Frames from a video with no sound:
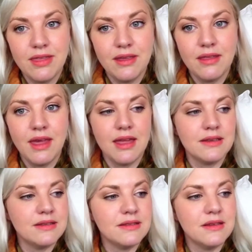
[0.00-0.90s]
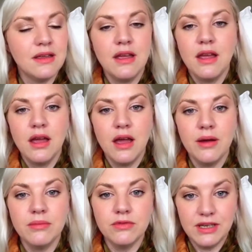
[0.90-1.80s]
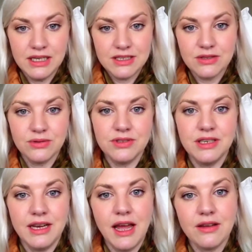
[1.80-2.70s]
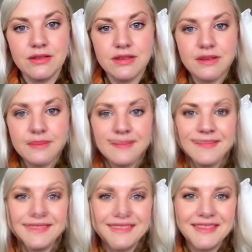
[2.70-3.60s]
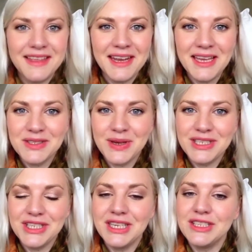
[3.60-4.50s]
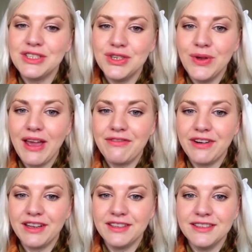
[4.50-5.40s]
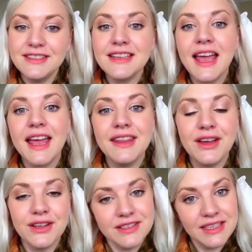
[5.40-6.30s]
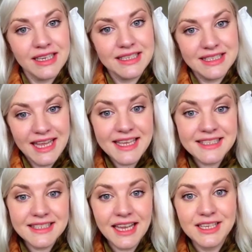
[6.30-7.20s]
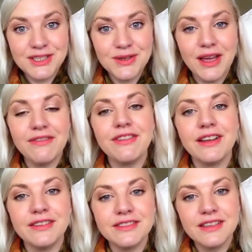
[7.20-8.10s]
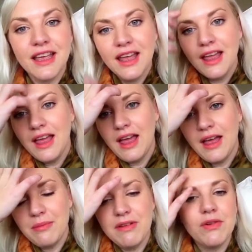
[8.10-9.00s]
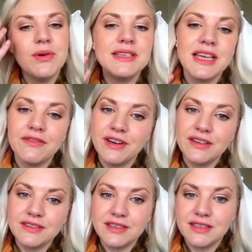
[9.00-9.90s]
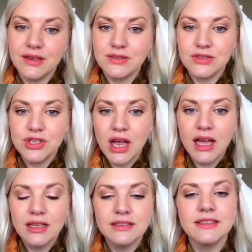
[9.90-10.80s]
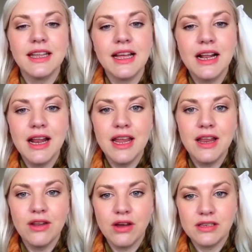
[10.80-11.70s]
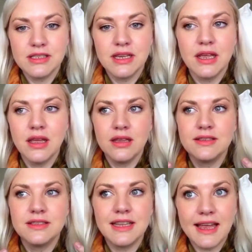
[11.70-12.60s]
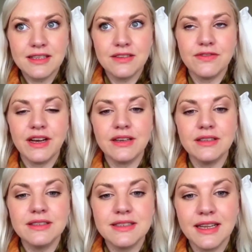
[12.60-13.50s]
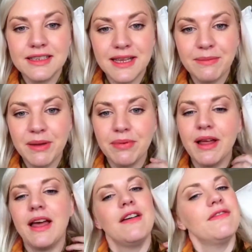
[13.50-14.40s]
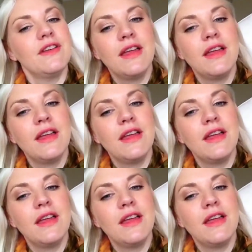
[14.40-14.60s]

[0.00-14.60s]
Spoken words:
thing that really sorted it out. The next question is, do you have freckles? And the answer is yes, I do have freckles. I've always had freckles since I was a child. Luckily not stacks of freckles like some people have,